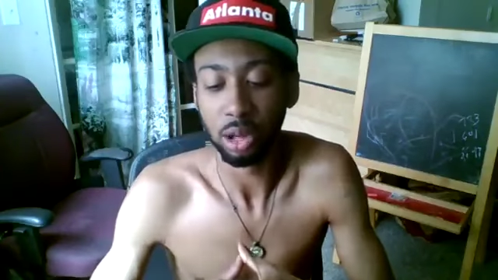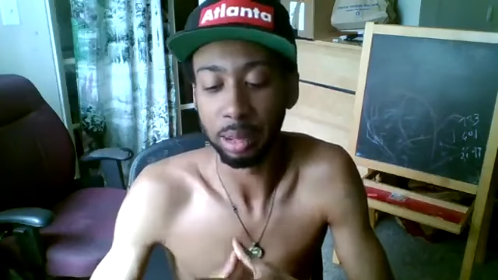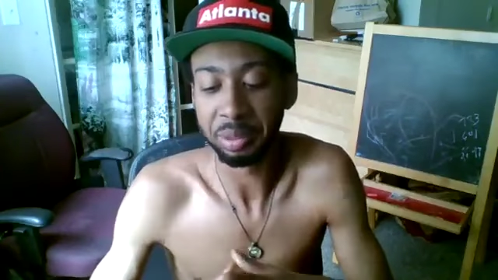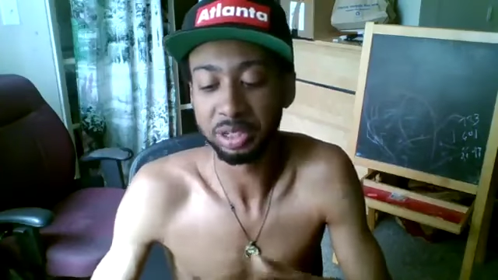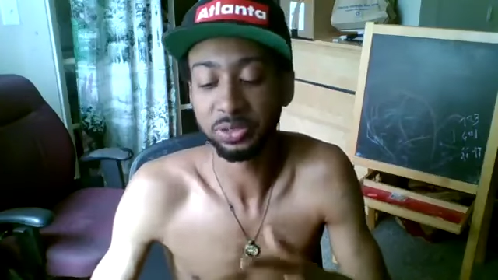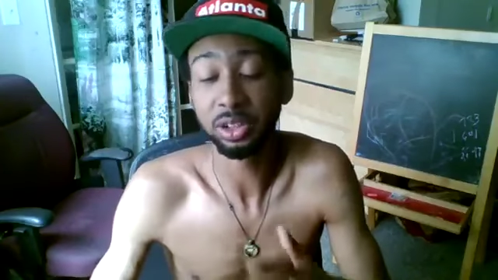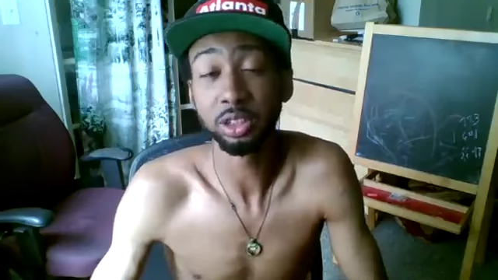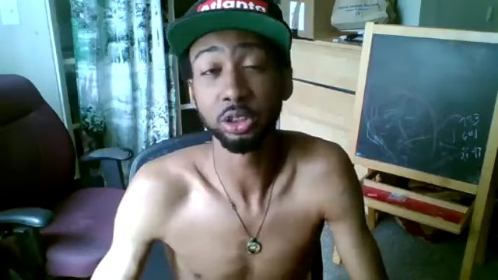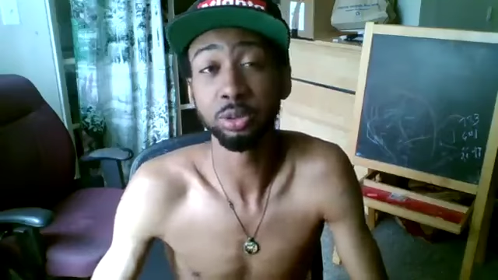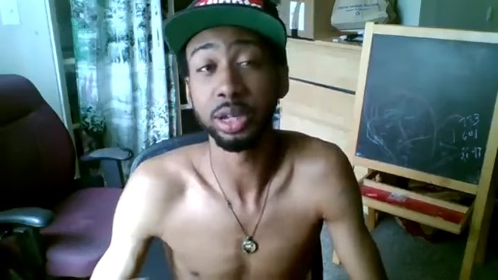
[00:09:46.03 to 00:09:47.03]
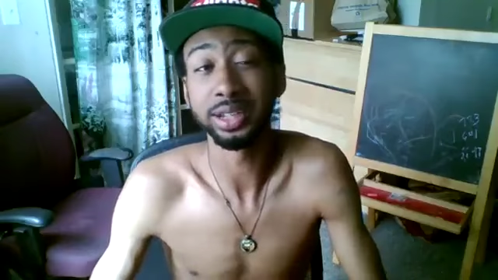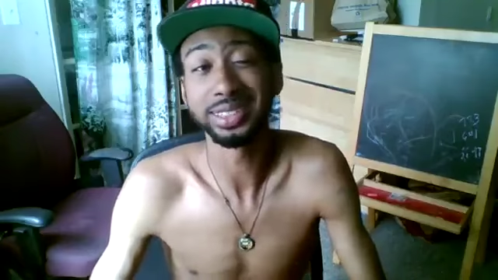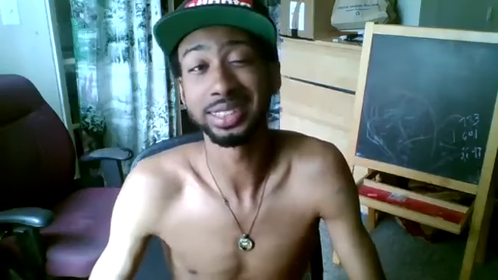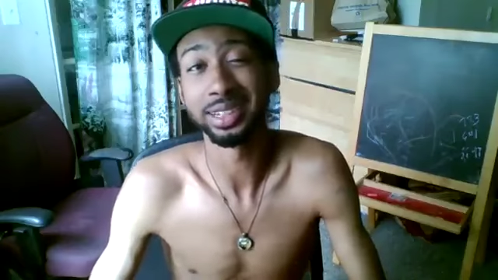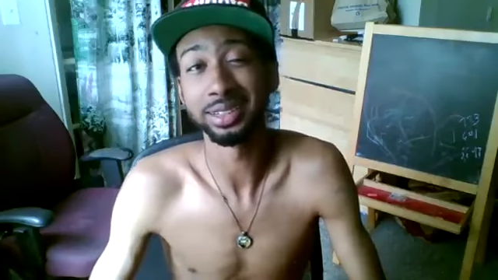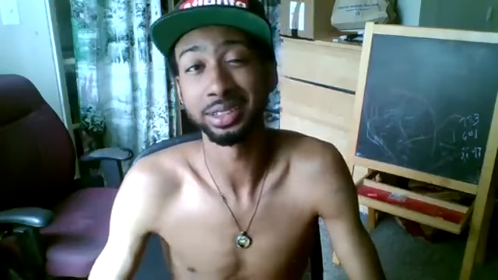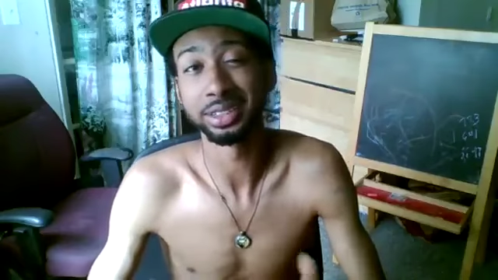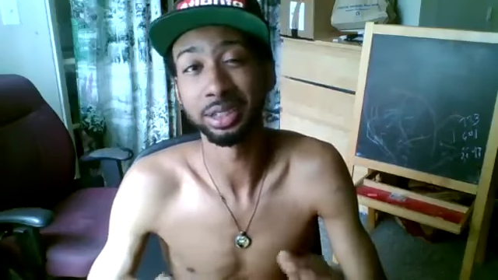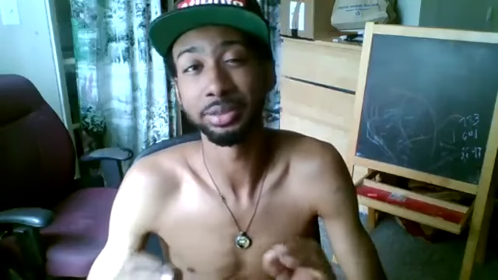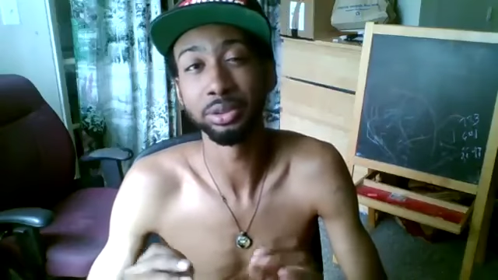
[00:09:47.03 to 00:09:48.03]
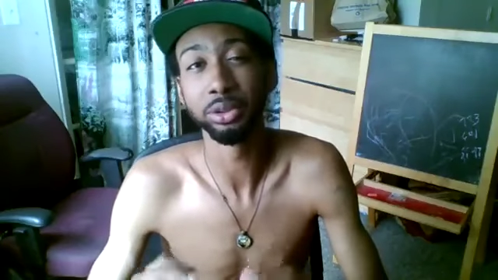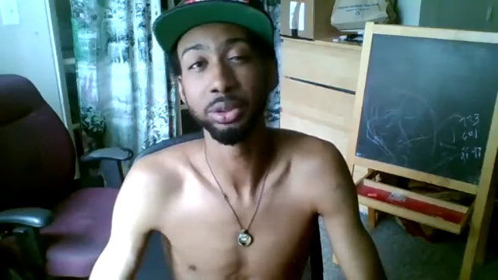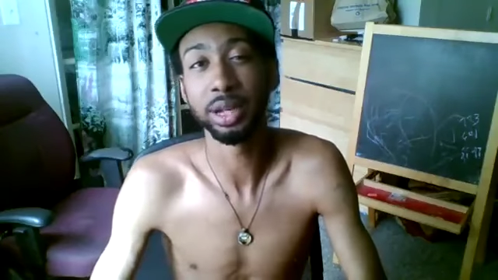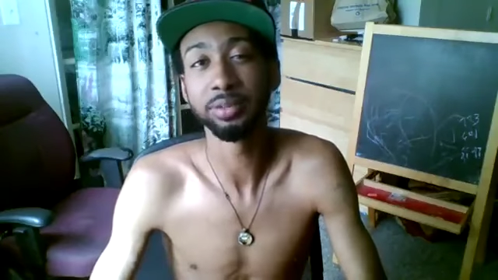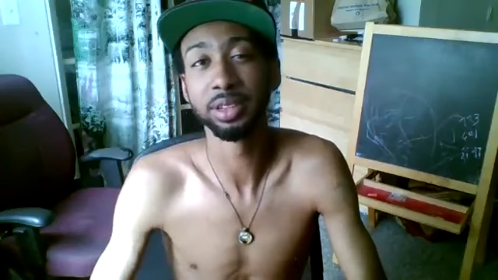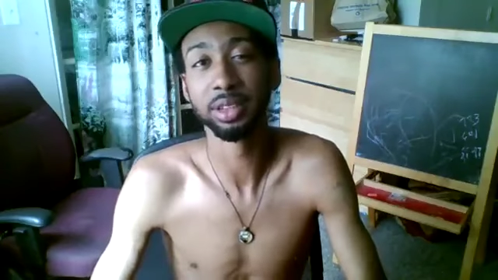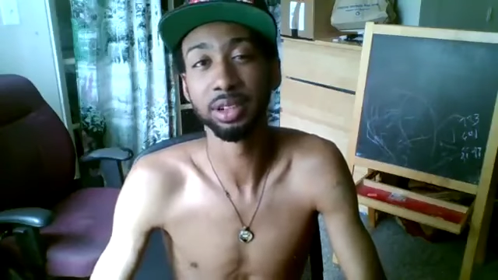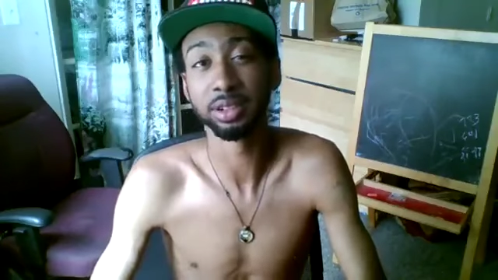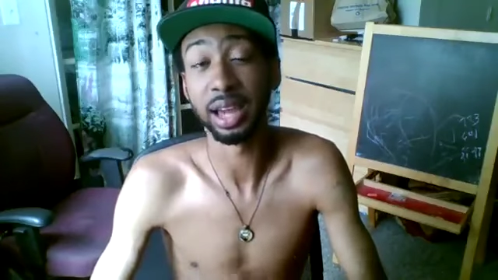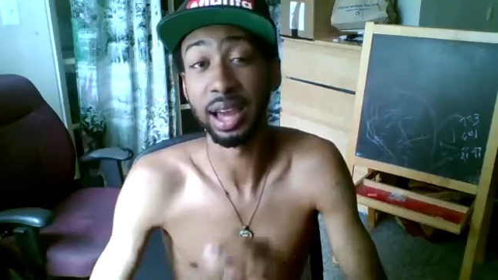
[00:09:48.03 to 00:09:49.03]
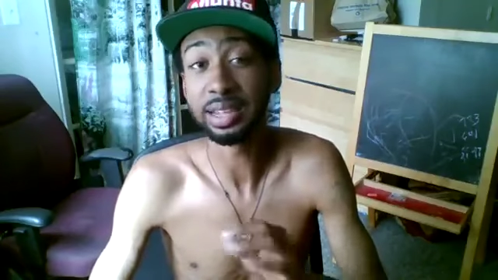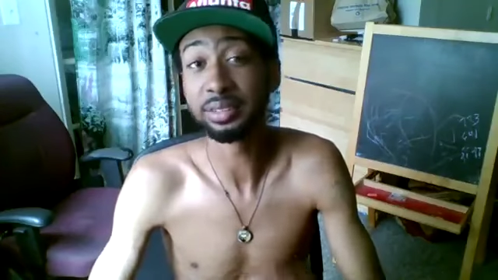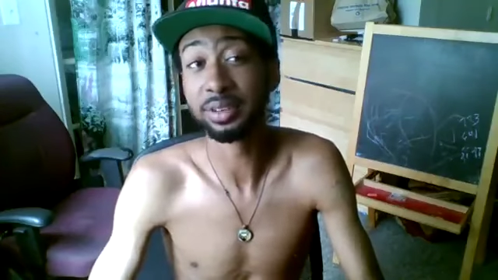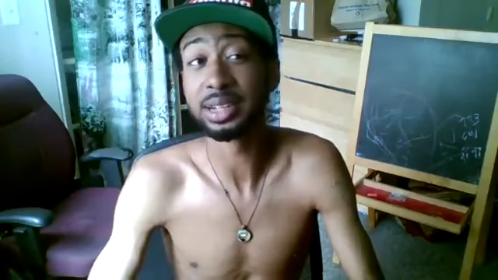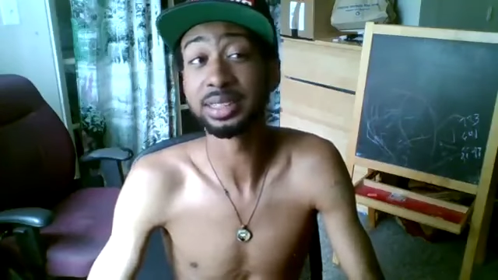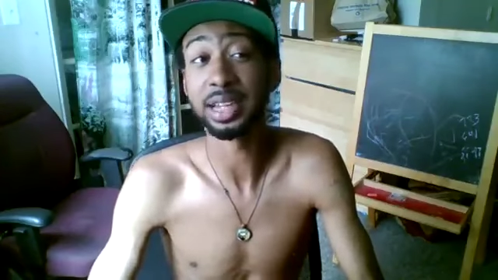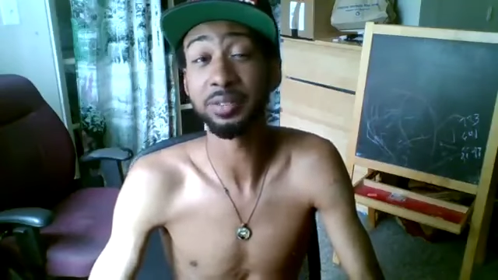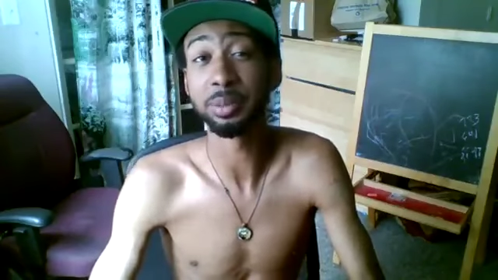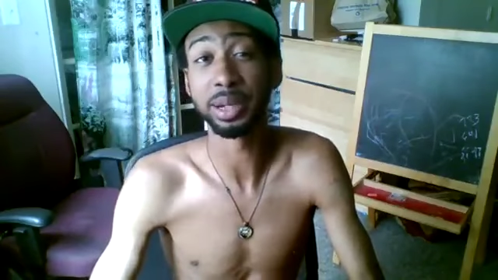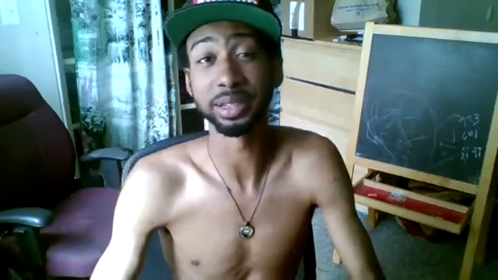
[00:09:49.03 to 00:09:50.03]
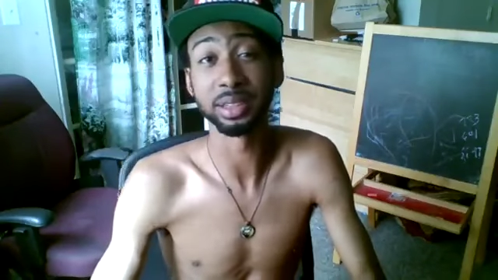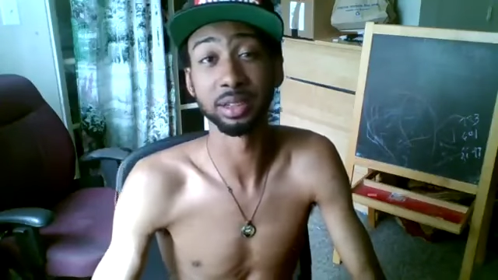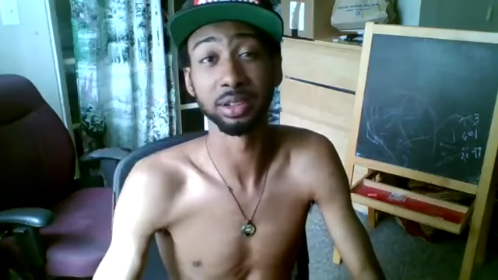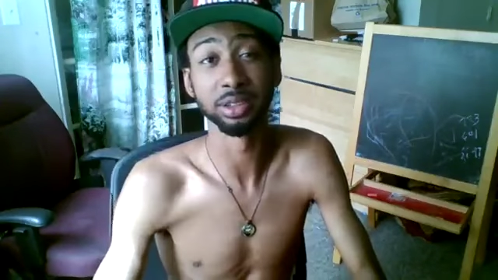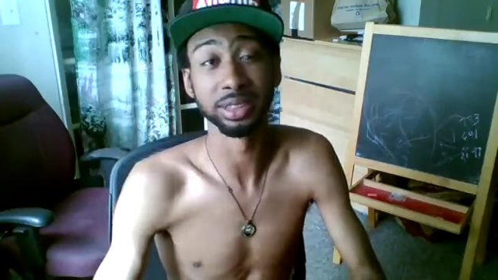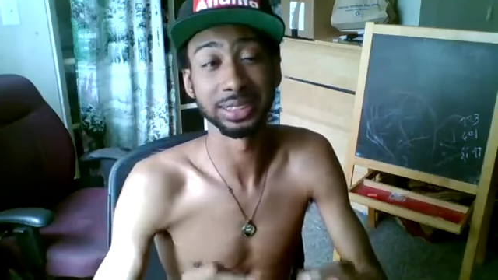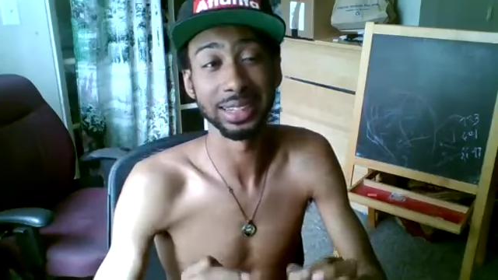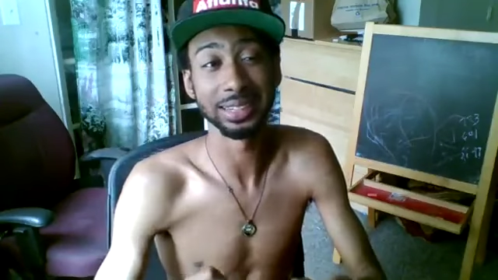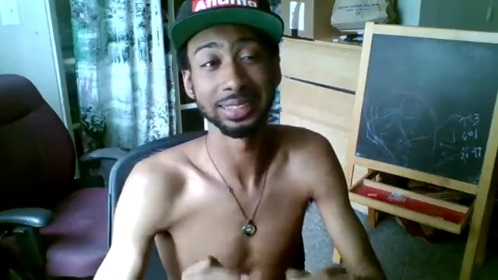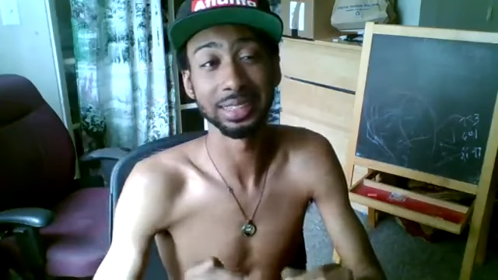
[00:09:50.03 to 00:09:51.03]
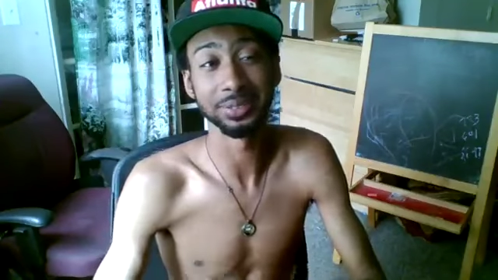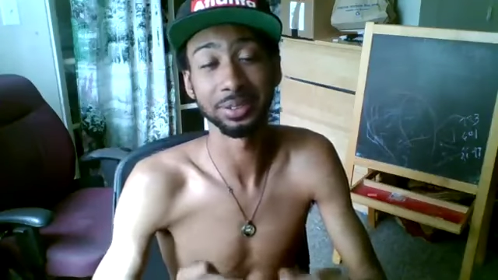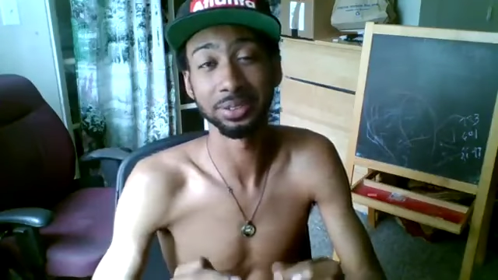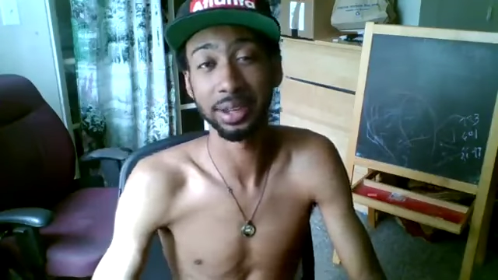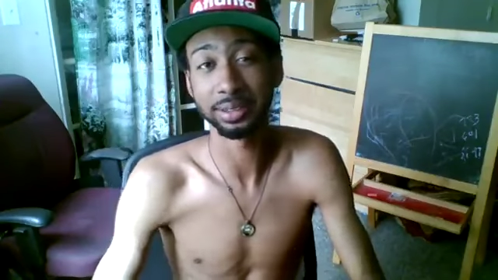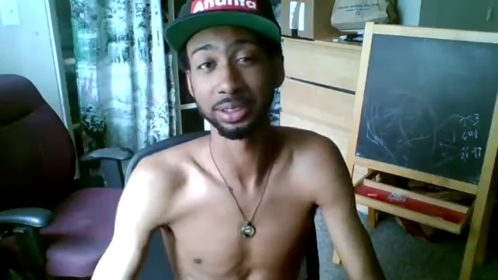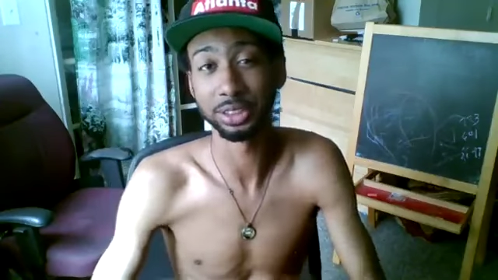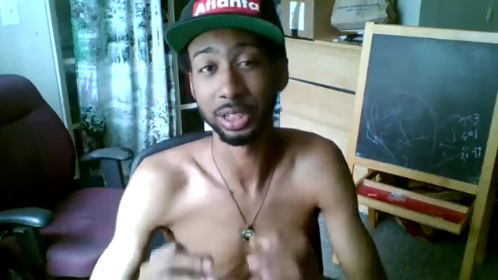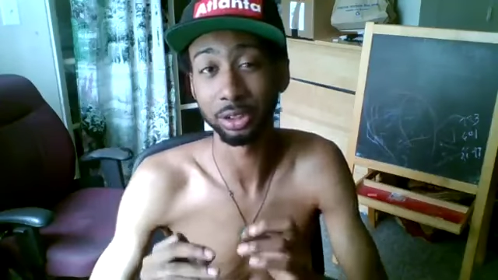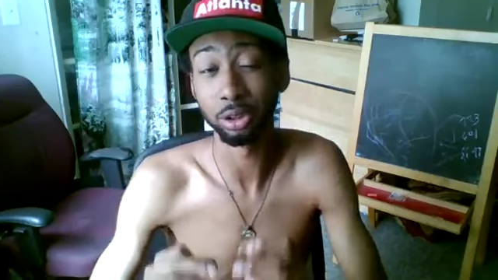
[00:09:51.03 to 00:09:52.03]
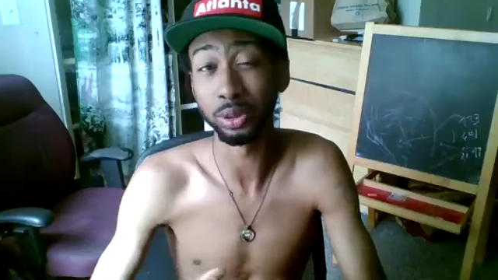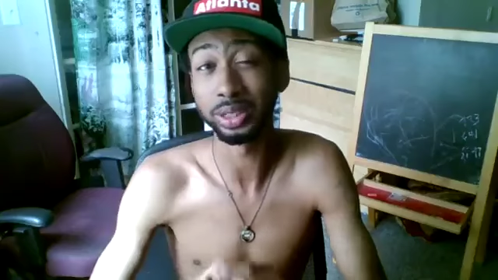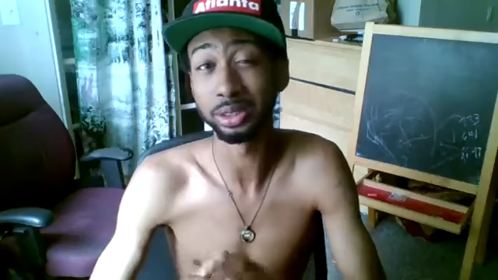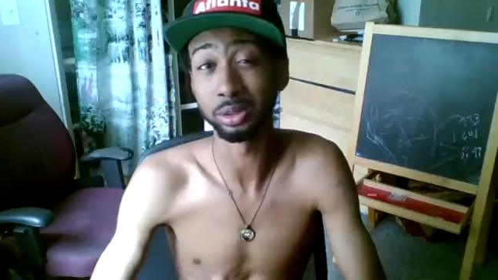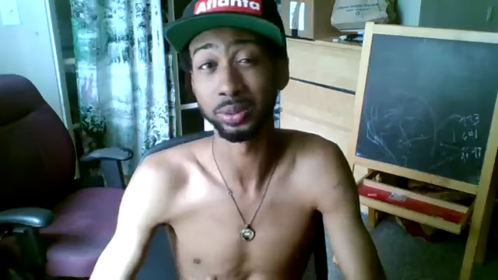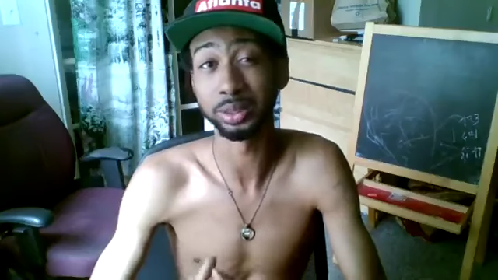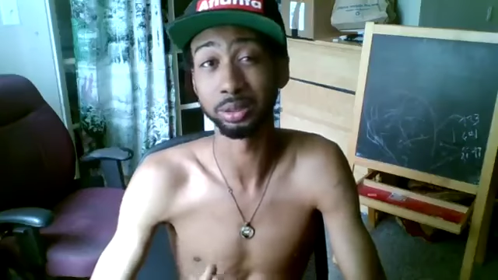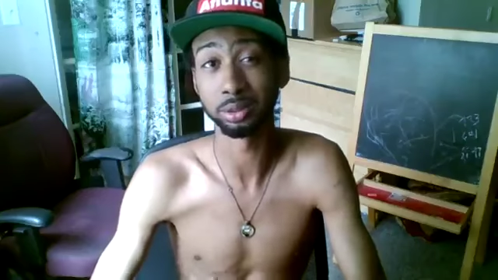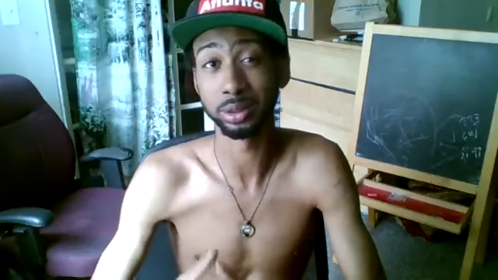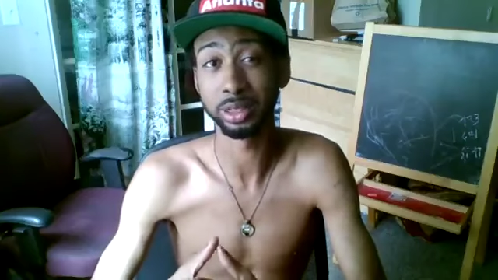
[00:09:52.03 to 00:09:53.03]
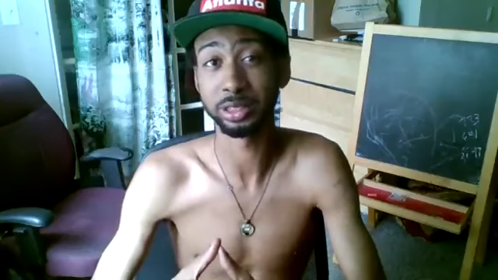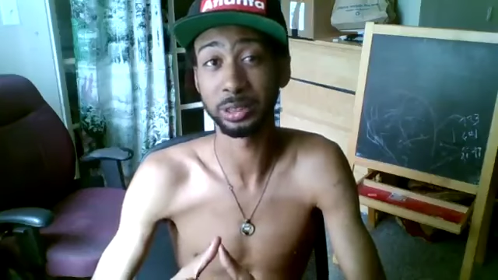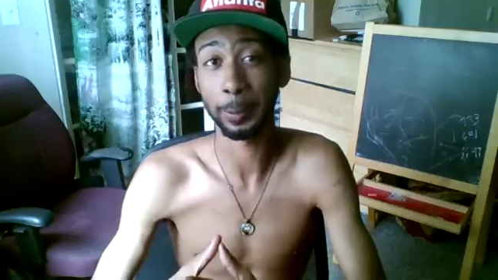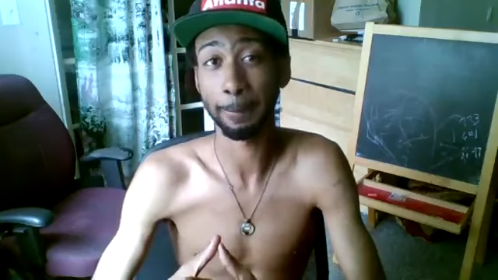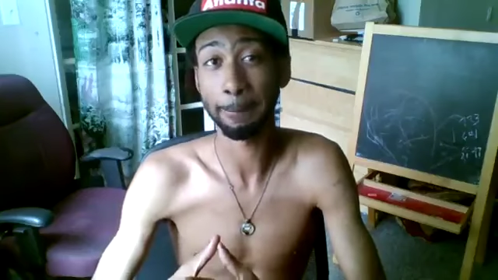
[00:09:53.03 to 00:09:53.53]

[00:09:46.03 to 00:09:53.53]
I mean, as far as you educating yourself, you do have to learn. I advise everybody to learn the scientific factors that go into retrogrades.